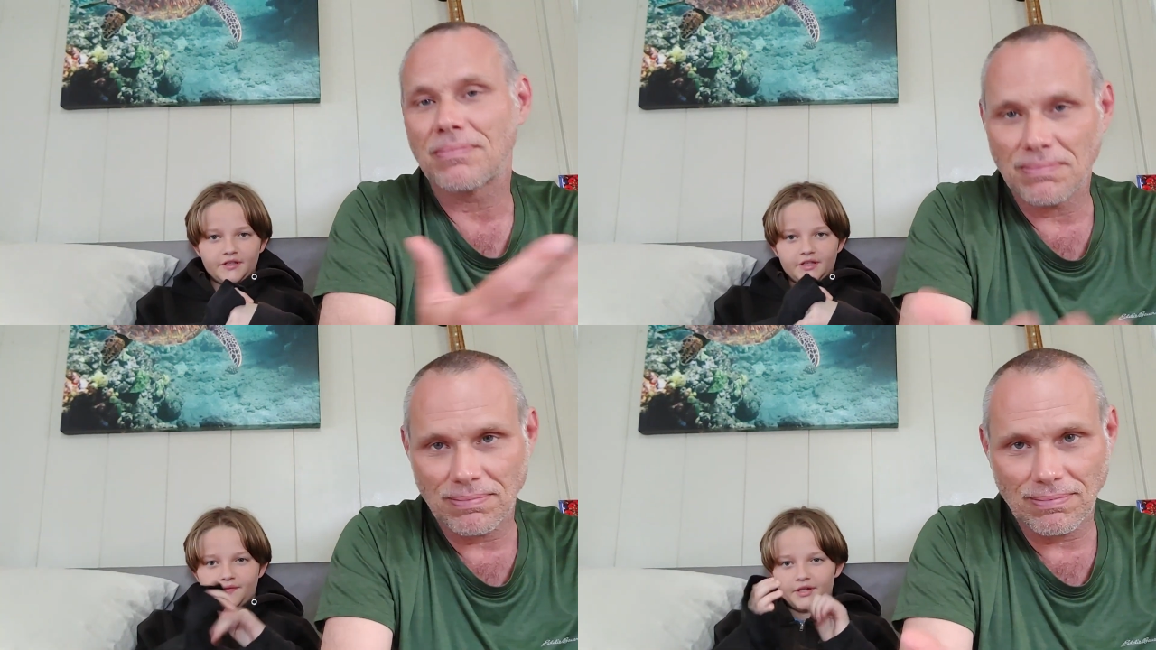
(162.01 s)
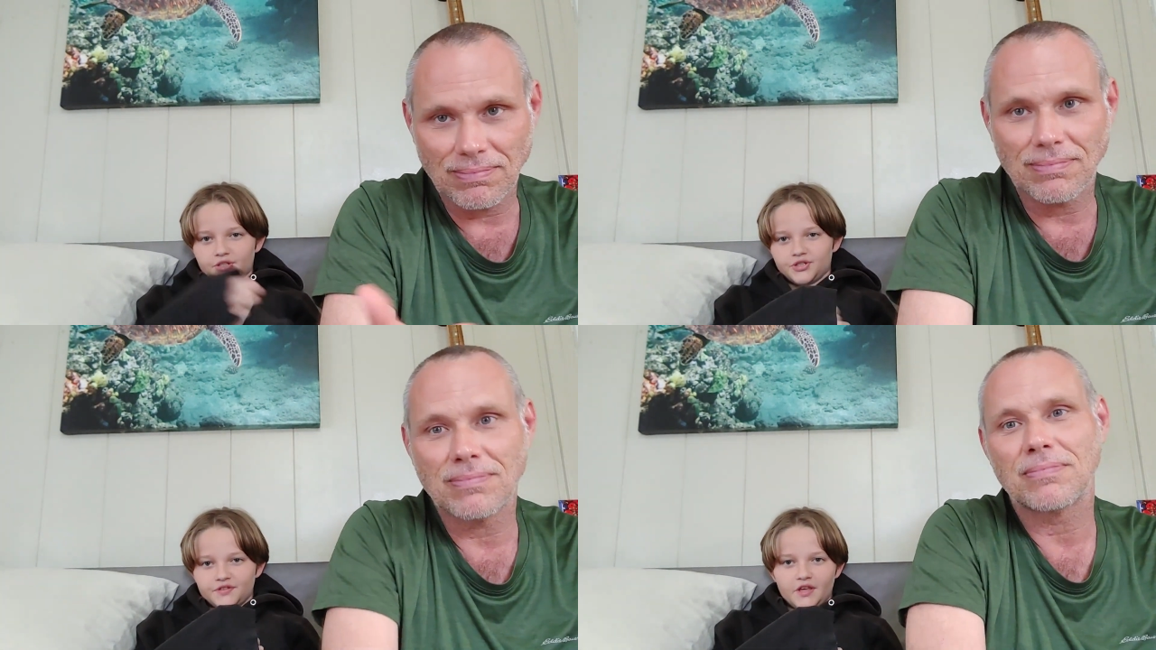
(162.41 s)
Speaker 1: like
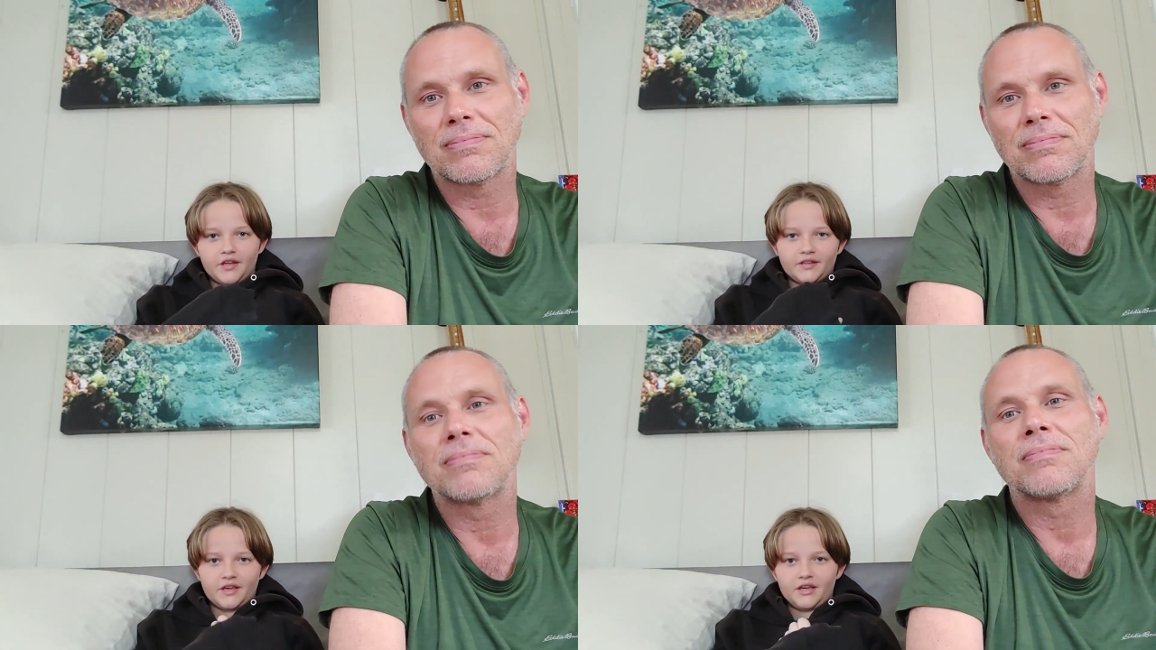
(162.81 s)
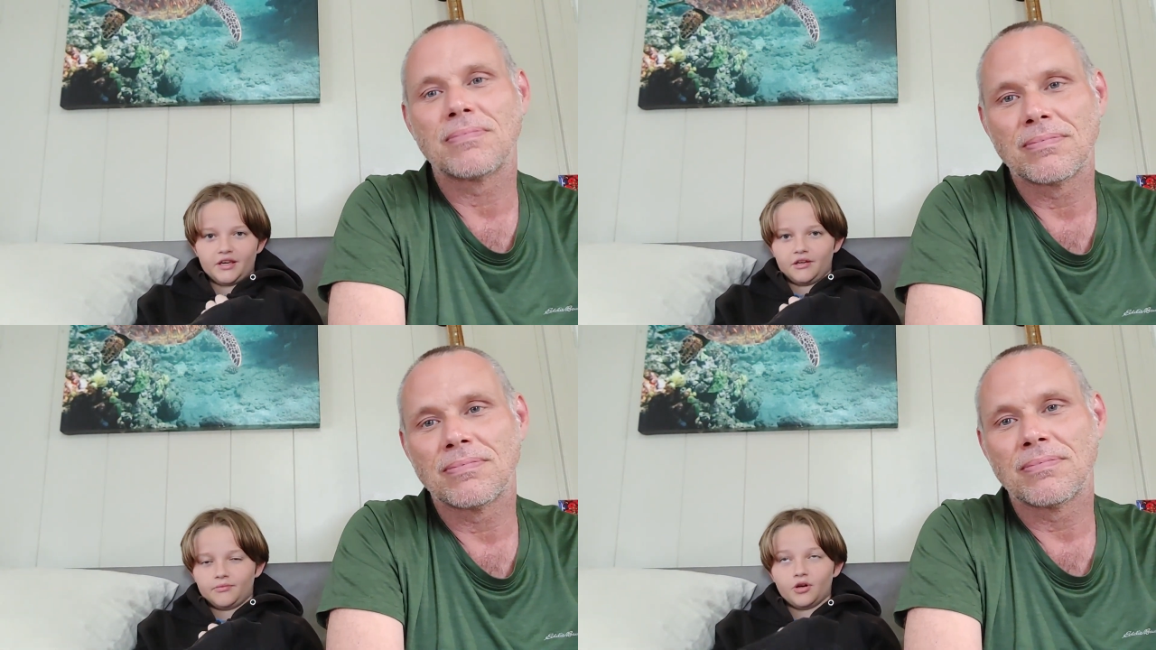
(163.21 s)
Avengers
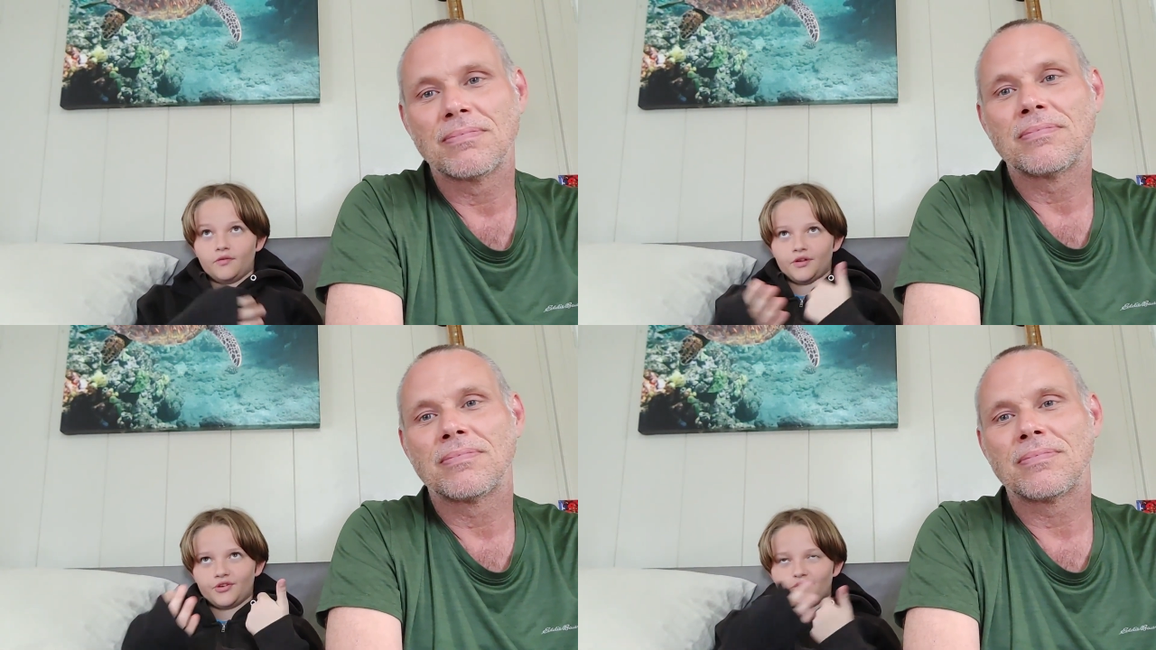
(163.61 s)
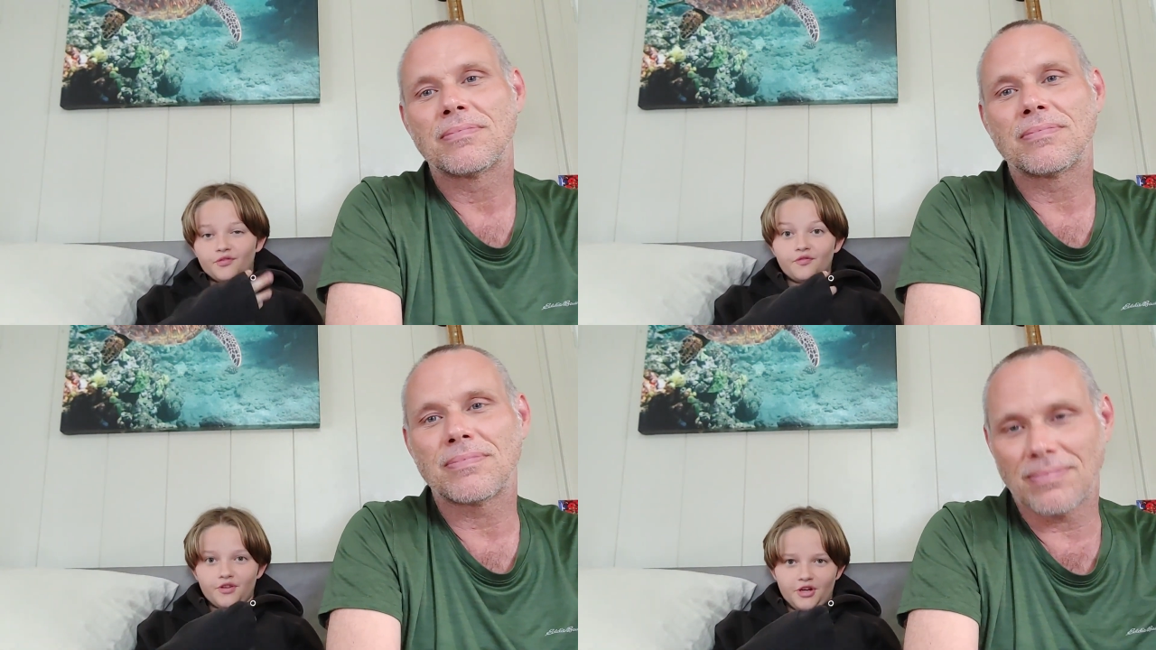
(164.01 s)
Endgame, no, Avengers
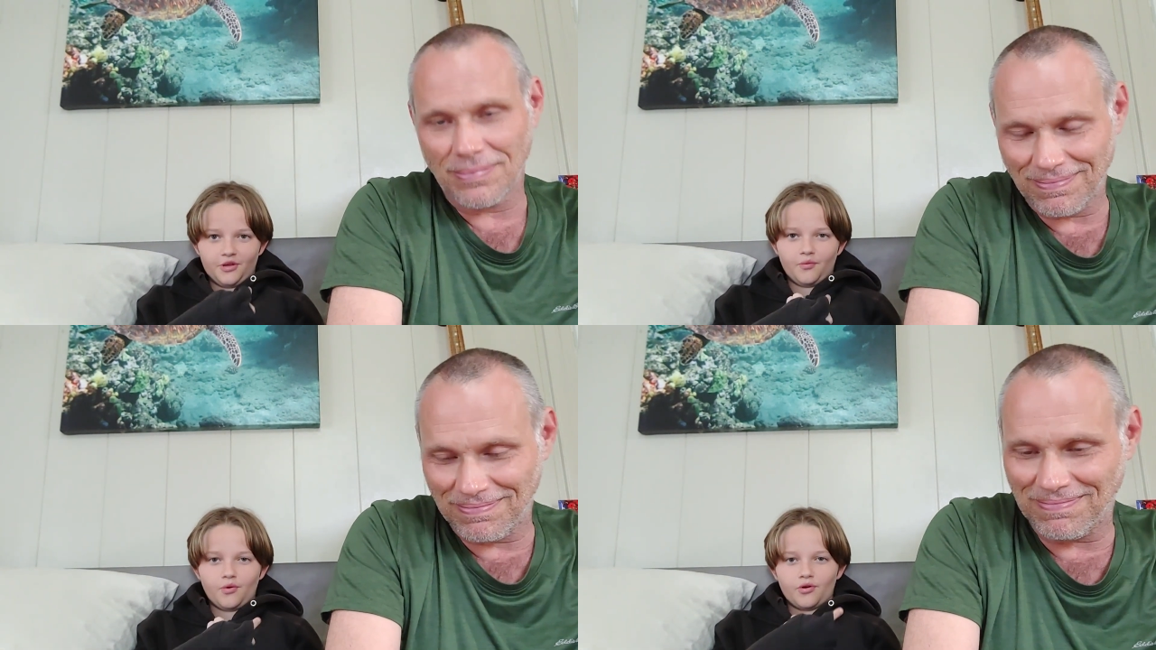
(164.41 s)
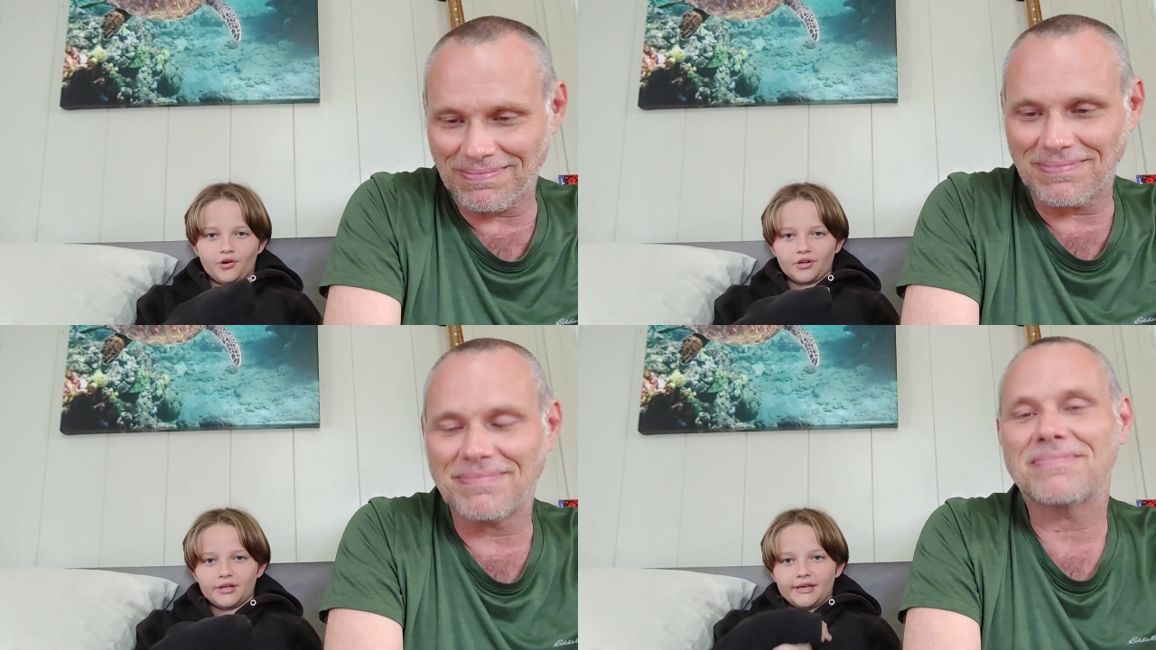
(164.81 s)
Infinity
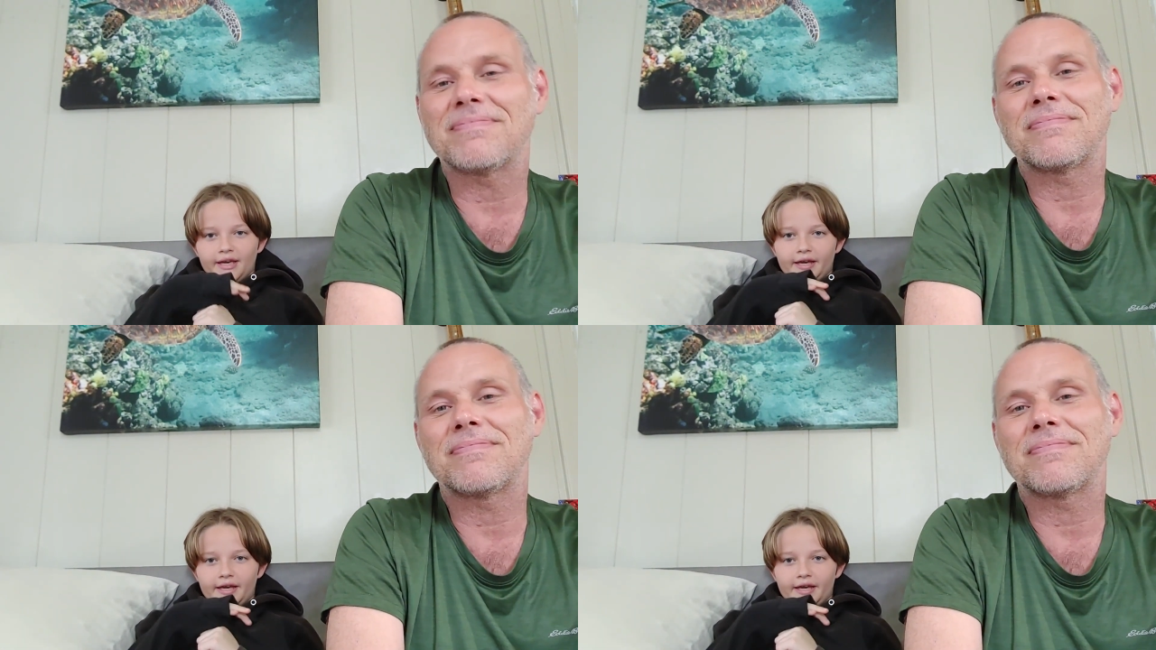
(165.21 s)
War,